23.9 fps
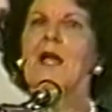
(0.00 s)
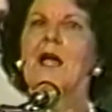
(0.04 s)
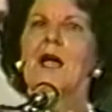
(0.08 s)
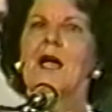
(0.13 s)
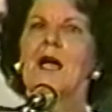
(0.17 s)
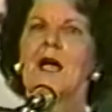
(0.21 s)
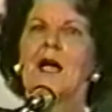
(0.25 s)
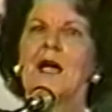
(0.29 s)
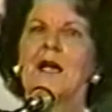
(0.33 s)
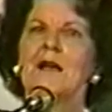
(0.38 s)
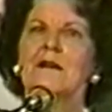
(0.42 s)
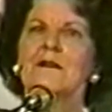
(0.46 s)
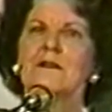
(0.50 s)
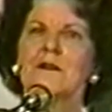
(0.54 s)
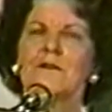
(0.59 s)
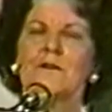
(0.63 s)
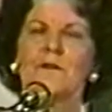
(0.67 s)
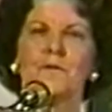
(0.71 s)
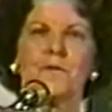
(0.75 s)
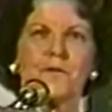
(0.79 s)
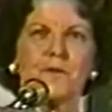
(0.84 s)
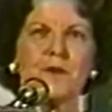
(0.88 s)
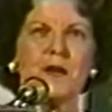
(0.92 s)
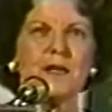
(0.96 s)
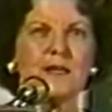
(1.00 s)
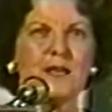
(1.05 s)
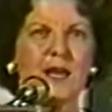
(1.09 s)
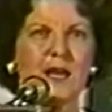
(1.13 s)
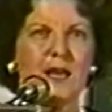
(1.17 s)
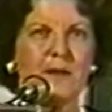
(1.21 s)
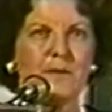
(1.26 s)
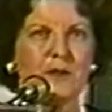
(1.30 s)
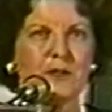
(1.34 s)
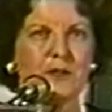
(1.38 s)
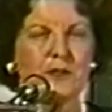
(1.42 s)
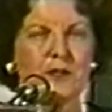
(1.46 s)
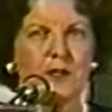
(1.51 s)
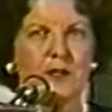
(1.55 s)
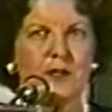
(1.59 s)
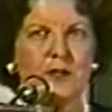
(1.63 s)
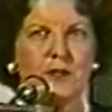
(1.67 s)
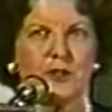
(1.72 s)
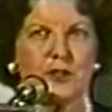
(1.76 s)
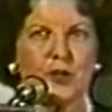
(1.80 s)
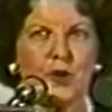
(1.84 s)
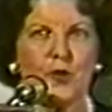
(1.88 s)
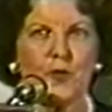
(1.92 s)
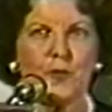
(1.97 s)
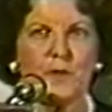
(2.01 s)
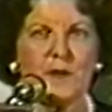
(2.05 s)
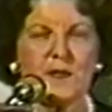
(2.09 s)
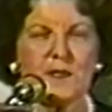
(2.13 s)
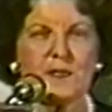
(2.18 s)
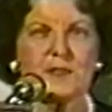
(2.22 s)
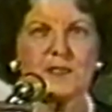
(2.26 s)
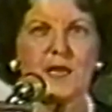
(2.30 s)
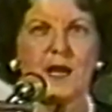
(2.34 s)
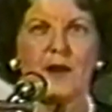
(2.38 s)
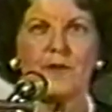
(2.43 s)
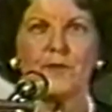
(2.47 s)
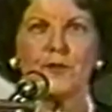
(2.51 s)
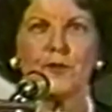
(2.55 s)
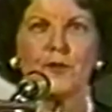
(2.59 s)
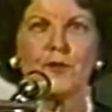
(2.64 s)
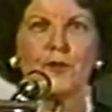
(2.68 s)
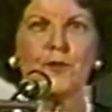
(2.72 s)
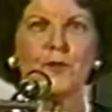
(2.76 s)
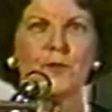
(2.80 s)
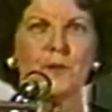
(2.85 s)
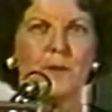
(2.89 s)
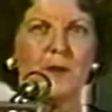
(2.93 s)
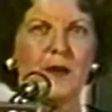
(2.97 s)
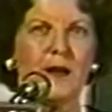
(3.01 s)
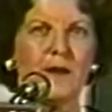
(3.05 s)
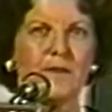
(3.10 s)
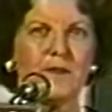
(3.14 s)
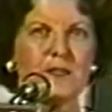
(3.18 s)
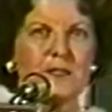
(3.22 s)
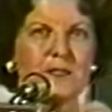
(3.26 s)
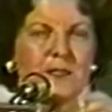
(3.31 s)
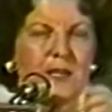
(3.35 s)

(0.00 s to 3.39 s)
And Fred came and told me this afternoon about this,